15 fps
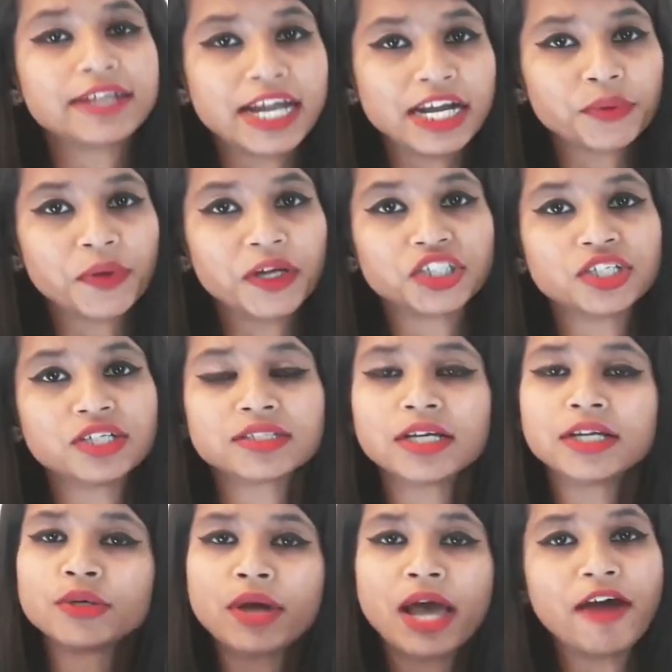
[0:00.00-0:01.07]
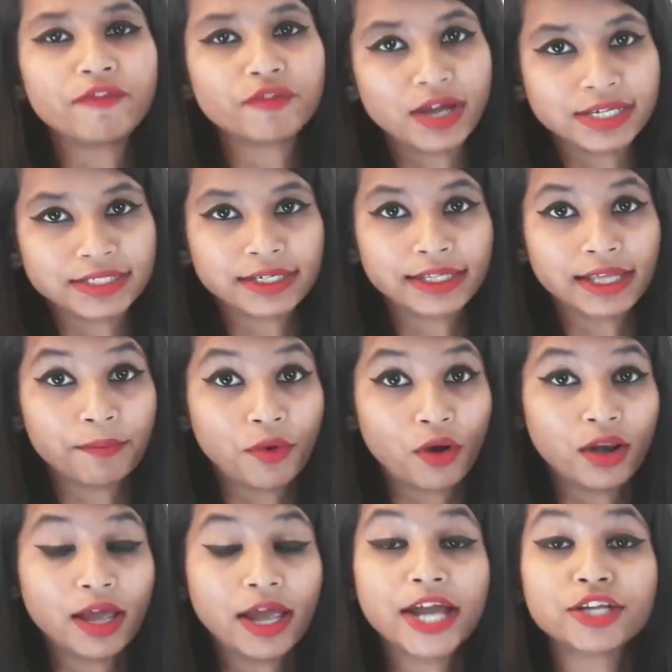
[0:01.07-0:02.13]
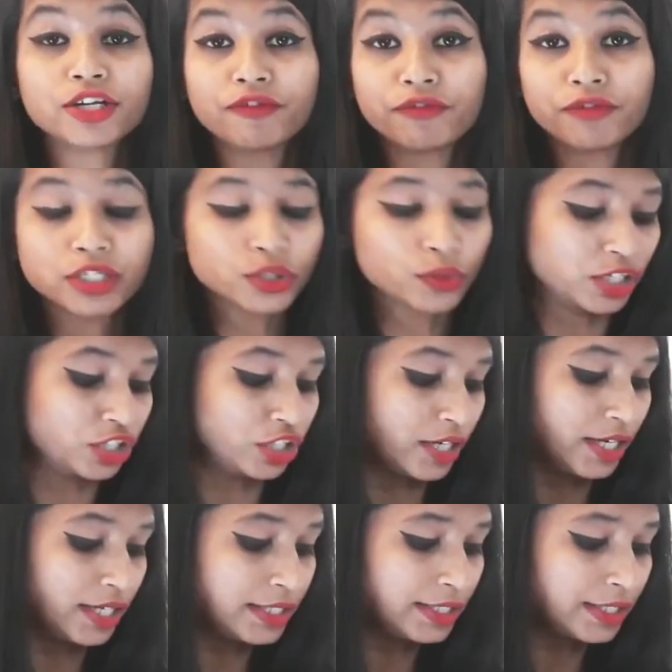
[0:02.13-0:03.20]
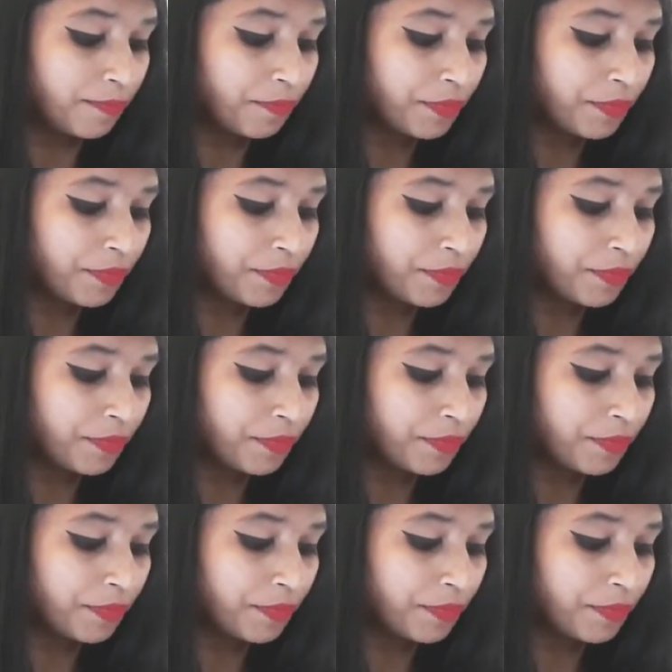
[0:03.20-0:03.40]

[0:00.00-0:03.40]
10 questions and you have to answer them all. And your first question is,